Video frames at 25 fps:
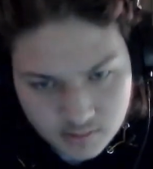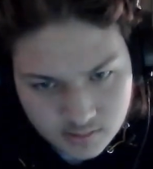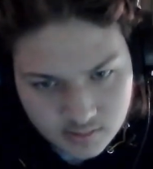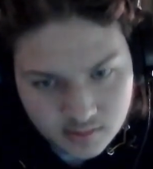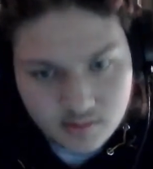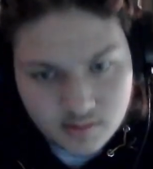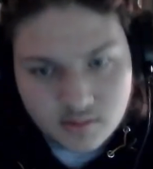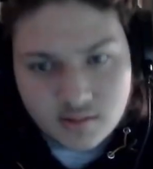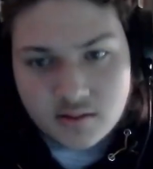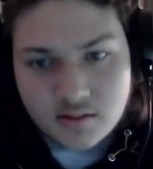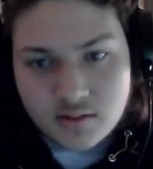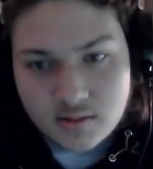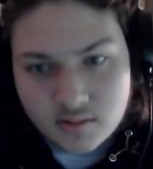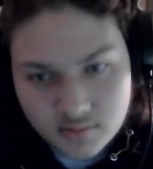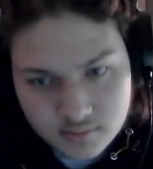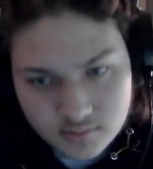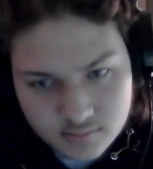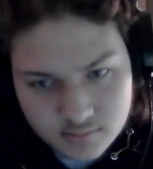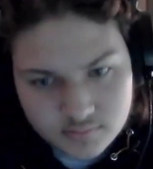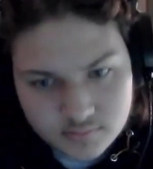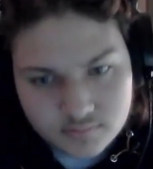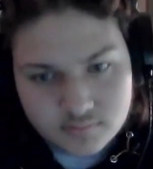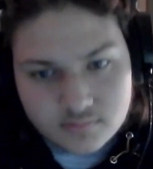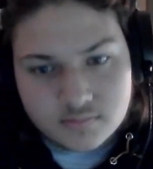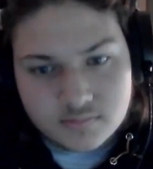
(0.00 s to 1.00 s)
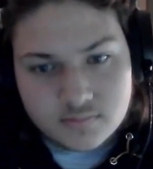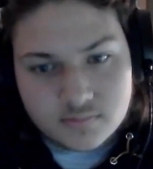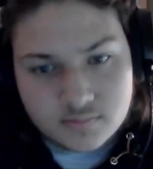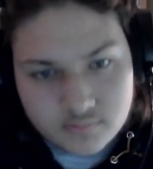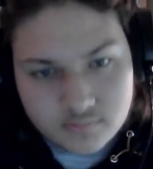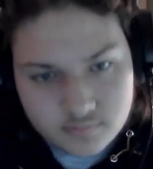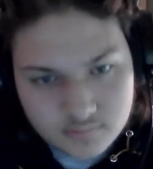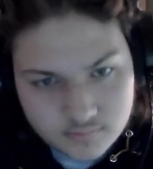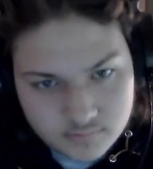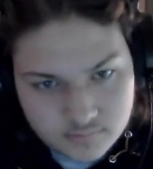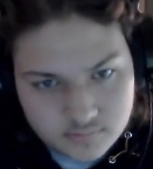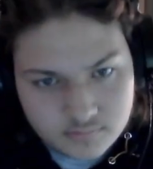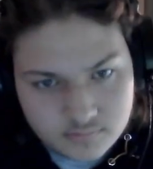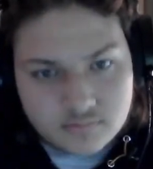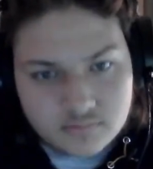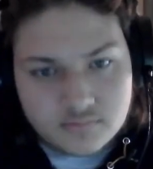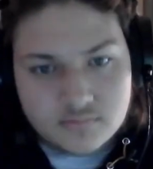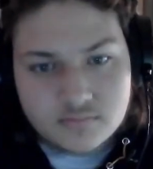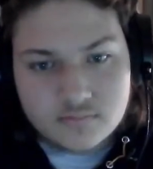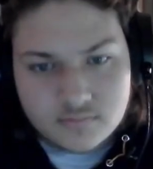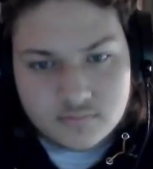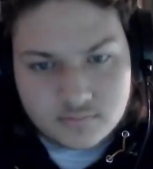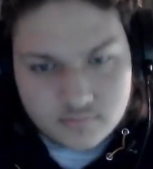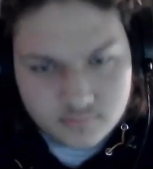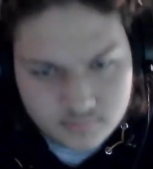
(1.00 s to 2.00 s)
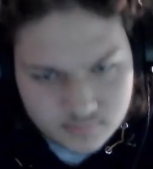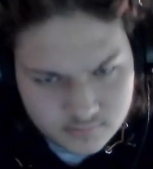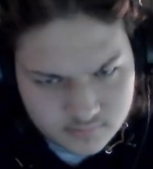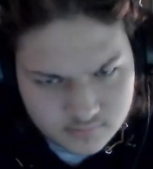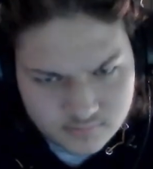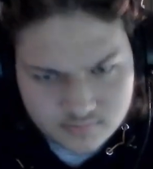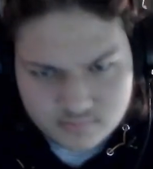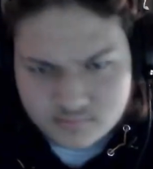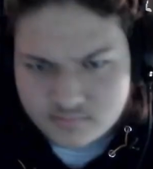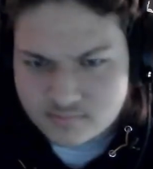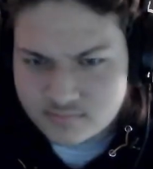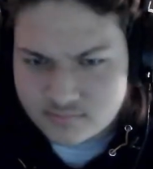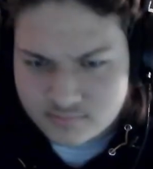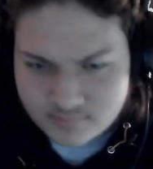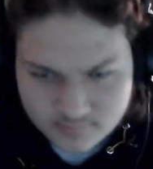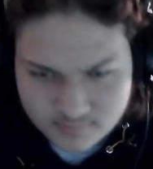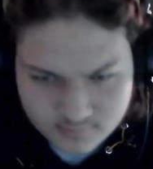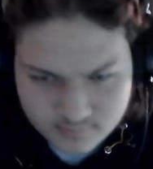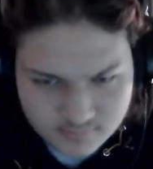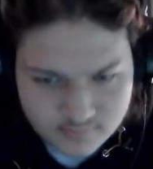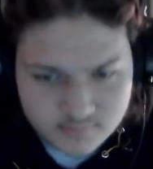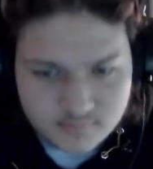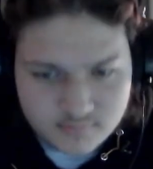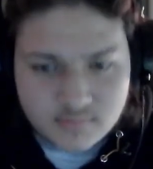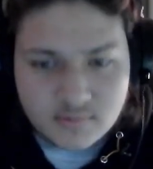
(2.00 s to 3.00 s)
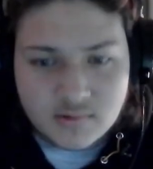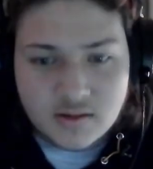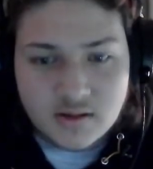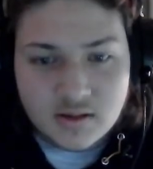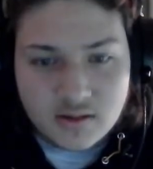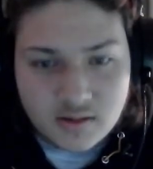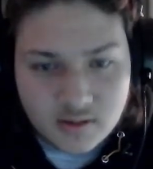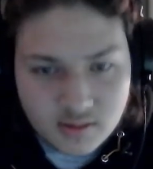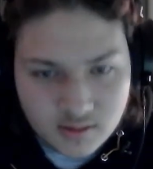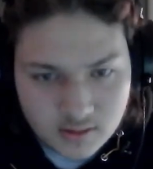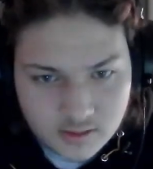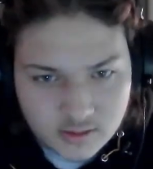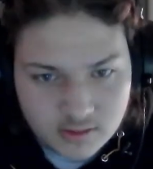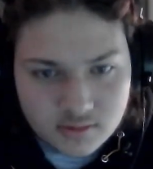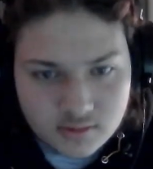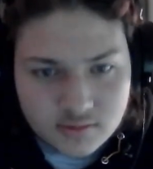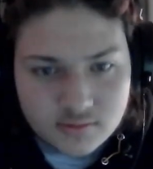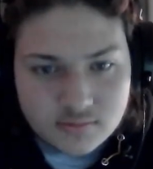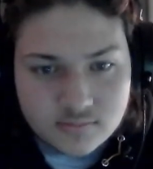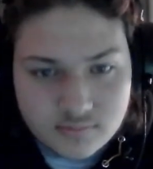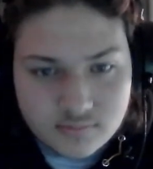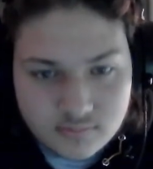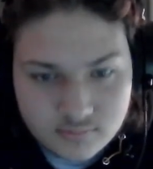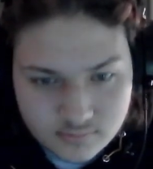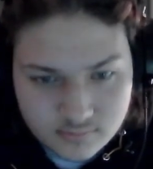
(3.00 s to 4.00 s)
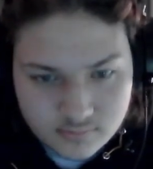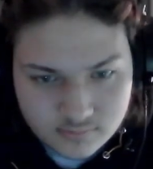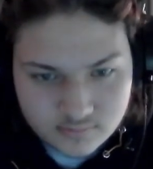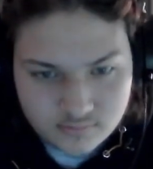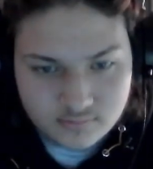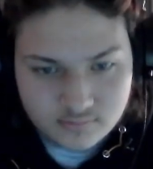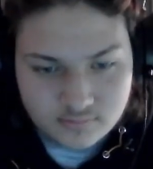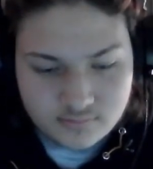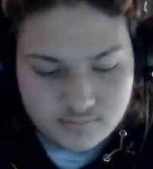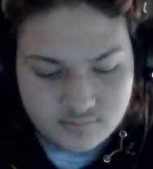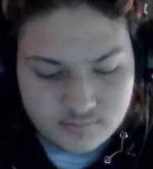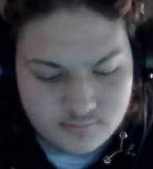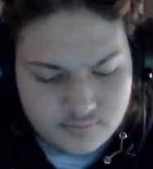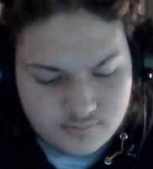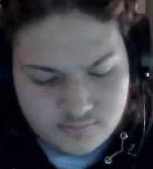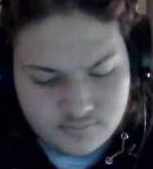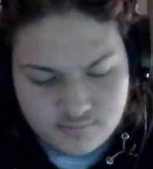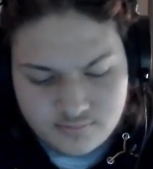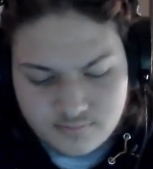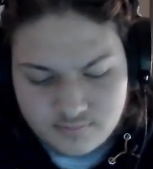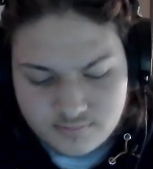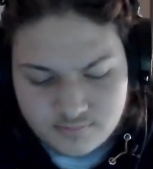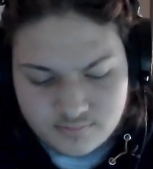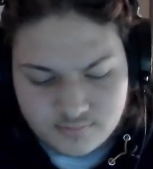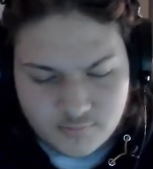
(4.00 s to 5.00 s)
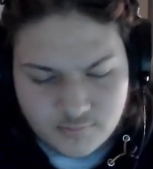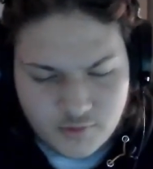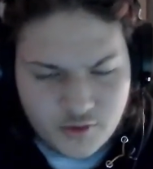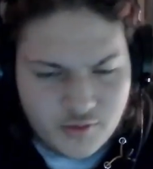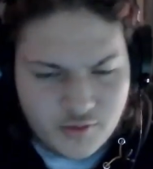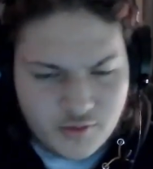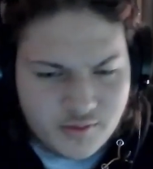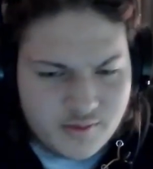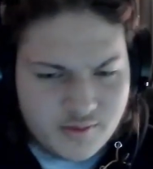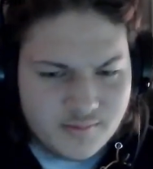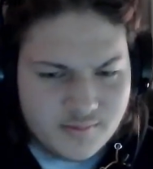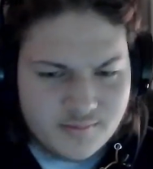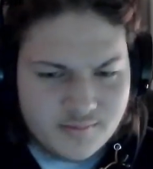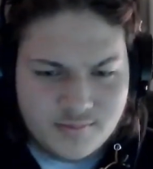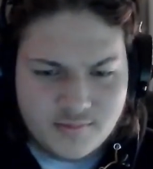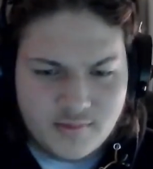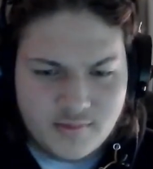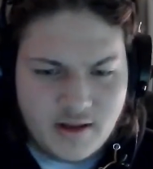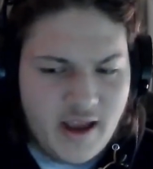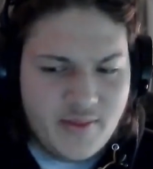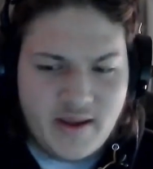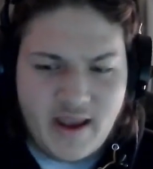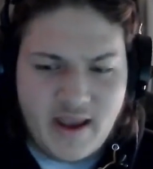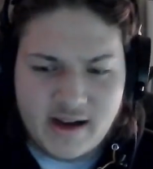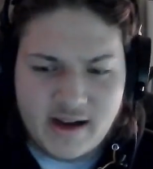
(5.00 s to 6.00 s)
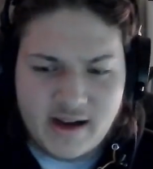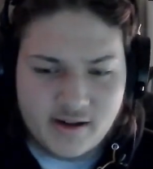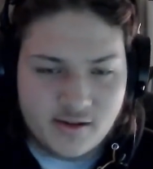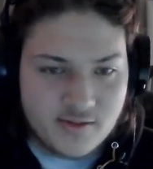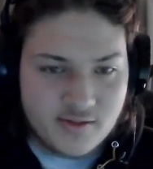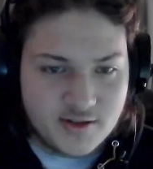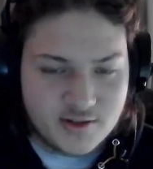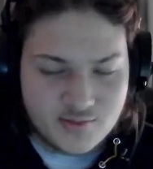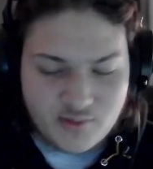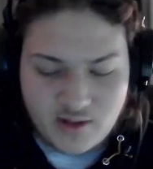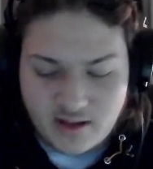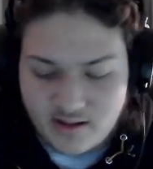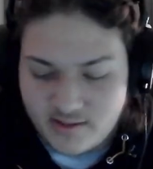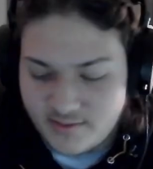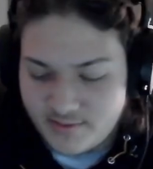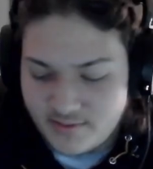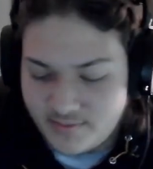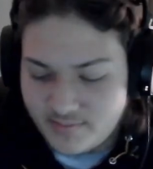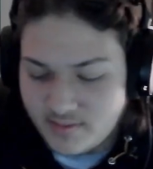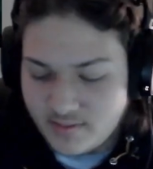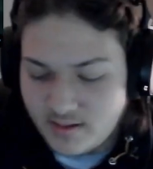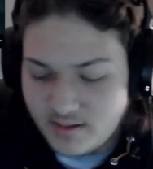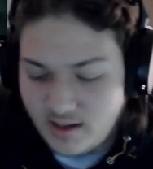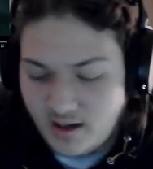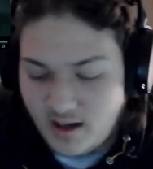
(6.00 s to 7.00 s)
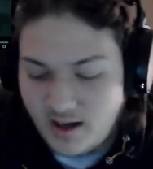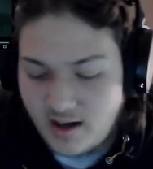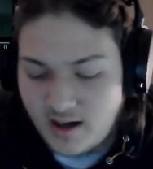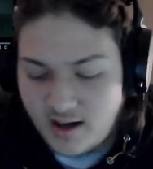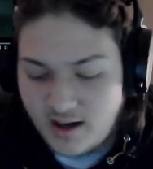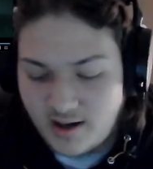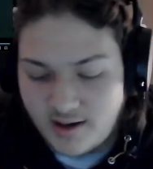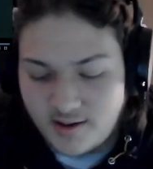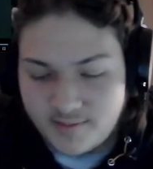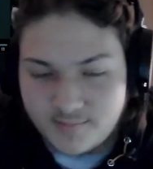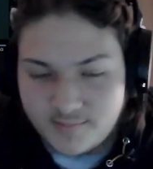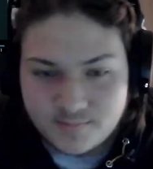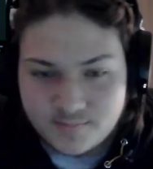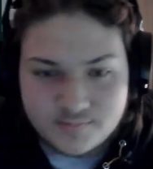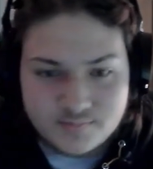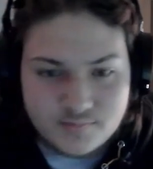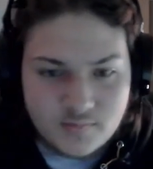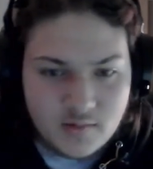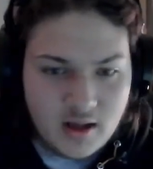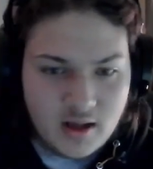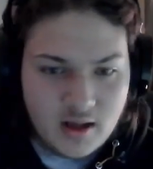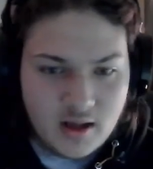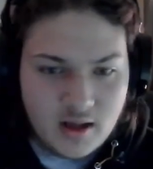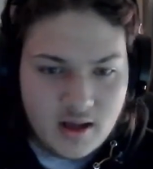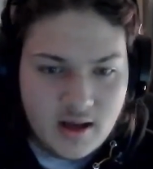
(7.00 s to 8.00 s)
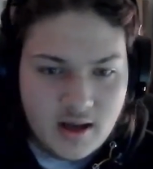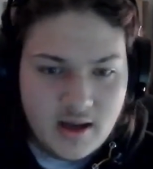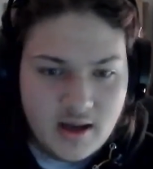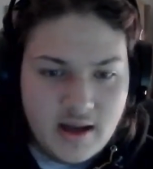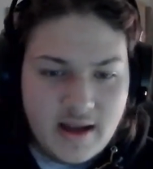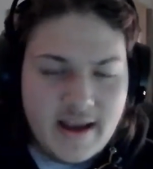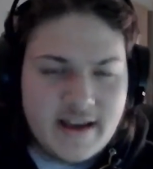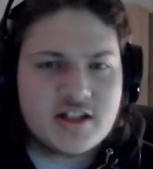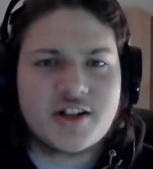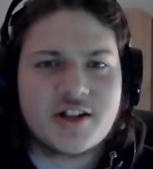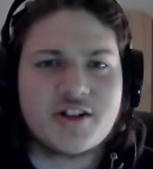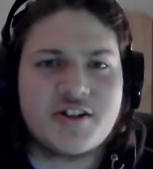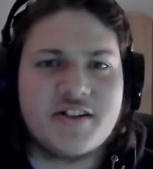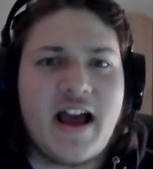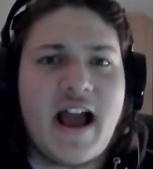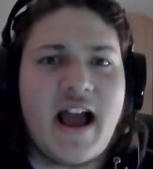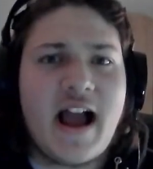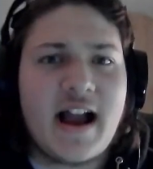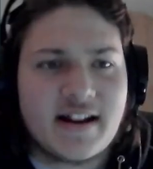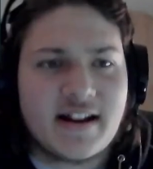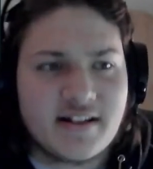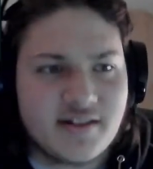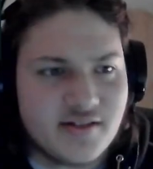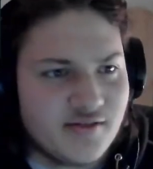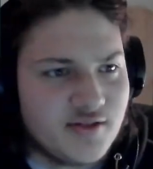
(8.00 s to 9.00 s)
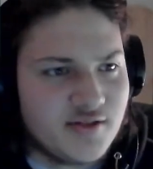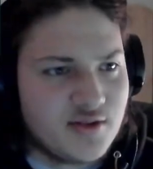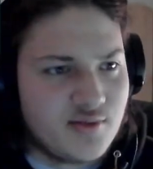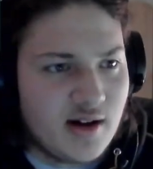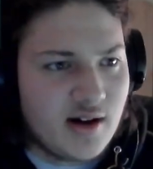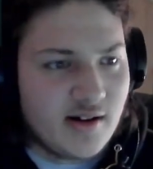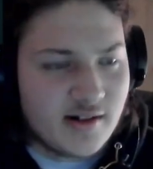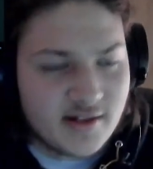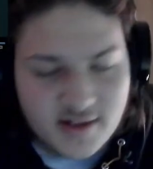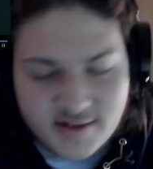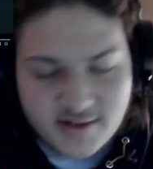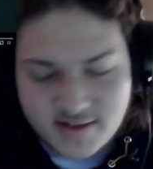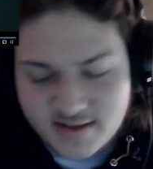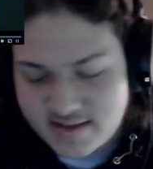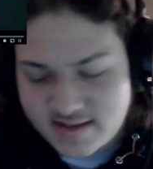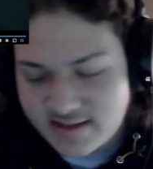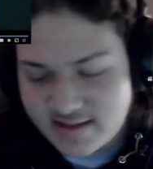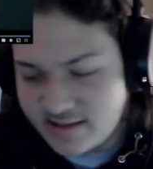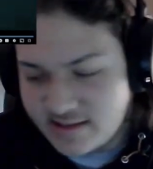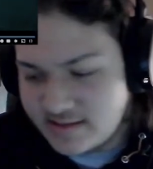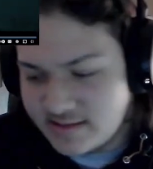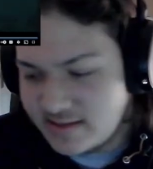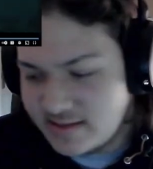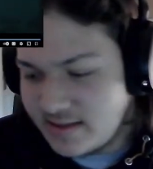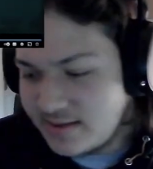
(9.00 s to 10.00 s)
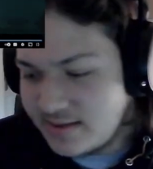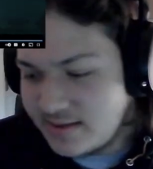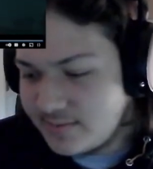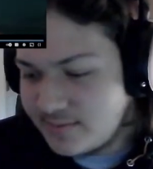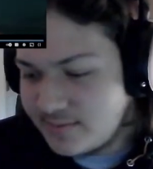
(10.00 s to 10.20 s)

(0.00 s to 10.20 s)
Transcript: I'm not sick, we are sick. We are standing on a cliff in the name of progress. We jump off the precipice. You can hear the anger as well. And, he's such a good actor as well, can I just say that?